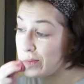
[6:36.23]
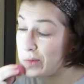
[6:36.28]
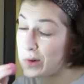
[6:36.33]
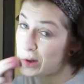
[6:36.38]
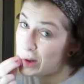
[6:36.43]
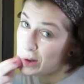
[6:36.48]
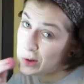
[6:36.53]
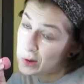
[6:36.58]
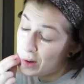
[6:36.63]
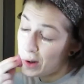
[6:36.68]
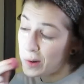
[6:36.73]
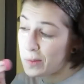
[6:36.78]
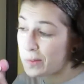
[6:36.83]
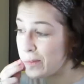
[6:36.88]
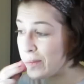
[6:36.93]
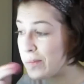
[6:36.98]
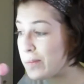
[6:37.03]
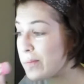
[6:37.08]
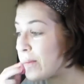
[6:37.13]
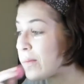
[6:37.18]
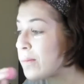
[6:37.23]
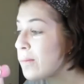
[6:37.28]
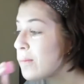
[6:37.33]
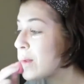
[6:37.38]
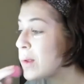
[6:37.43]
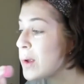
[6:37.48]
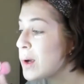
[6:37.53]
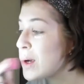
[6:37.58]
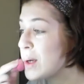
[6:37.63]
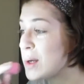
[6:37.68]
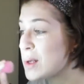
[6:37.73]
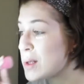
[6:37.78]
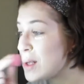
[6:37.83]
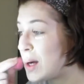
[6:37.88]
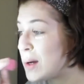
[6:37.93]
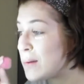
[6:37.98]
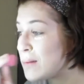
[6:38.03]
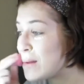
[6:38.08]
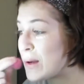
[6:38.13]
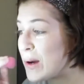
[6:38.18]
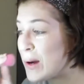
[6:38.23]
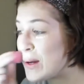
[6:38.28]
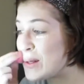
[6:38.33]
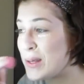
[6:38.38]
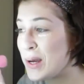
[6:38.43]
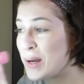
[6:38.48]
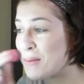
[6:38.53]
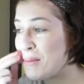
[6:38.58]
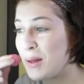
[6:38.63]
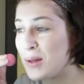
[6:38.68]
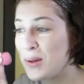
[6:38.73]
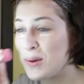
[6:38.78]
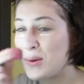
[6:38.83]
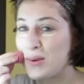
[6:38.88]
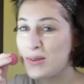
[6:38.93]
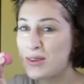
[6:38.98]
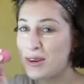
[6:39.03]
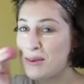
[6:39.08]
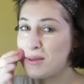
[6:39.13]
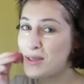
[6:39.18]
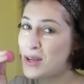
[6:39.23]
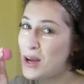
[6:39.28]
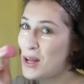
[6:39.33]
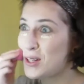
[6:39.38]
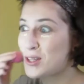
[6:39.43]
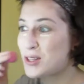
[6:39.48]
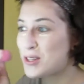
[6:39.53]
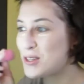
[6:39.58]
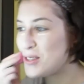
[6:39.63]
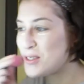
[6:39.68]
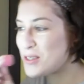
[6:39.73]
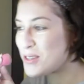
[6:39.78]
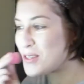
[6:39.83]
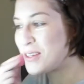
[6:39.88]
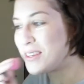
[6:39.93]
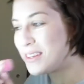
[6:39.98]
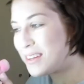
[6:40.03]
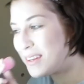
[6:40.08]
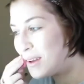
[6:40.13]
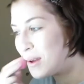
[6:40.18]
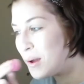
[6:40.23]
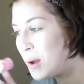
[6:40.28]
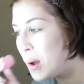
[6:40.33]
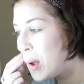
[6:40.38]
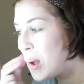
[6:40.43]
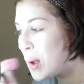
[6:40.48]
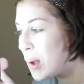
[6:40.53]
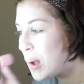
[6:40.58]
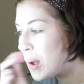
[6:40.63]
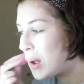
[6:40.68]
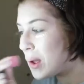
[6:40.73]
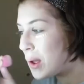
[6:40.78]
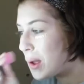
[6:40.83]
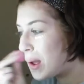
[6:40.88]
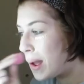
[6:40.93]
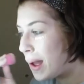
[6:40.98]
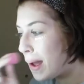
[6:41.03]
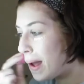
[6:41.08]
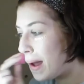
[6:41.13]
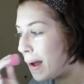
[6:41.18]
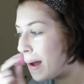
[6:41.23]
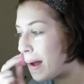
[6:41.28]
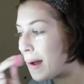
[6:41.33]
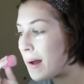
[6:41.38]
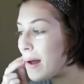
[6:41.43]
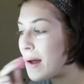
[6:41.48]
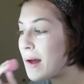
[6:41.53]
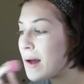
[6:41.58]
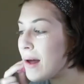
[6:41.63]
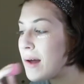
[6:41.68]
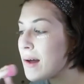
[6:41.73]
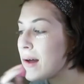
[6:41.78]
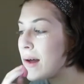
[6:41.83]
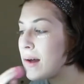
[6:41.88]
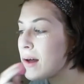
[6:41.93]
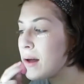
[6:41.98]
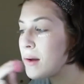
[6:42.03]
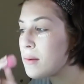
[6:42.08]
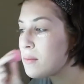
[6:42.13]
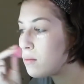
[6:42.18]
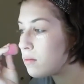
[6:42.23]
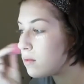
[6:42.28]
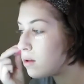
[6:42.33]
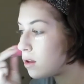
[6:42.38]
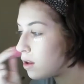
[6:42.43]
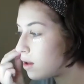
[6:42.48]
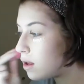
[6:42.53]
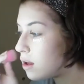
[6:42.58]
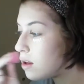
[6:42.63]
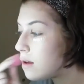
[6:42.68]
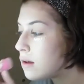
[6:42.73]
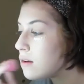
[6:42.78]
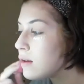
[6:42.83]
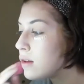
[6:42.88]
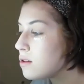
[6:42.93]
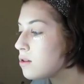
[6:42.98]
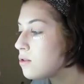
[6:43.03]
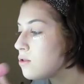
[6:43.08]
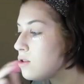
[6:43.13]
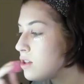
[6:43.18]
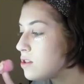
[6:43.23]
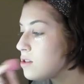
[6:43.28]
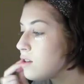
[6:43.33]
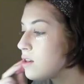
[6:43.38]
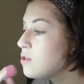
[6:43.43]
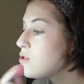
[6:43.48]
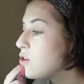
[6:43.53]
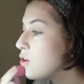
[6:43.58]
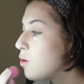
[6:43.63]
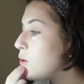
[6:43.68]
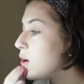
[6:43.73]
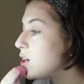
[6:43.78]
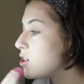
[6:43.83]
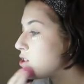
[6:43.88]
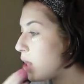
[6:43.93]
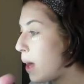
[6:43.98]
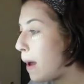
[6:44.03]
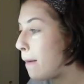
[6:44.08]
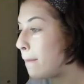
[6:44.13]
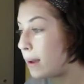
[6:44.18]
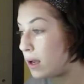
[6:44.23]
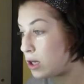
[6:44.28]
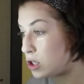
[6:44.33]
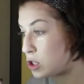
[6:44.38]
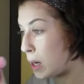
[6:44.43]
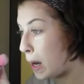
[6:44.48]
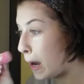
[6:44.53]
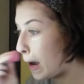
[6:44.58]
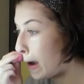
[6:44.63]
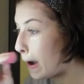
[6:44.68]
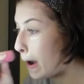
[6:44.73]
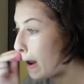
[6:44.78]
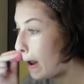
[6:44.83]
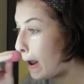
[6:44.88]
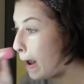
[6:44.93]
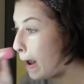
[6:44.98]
Maybe not. I guess I'll have to contact my local dermatologist. So just squish that bitch in.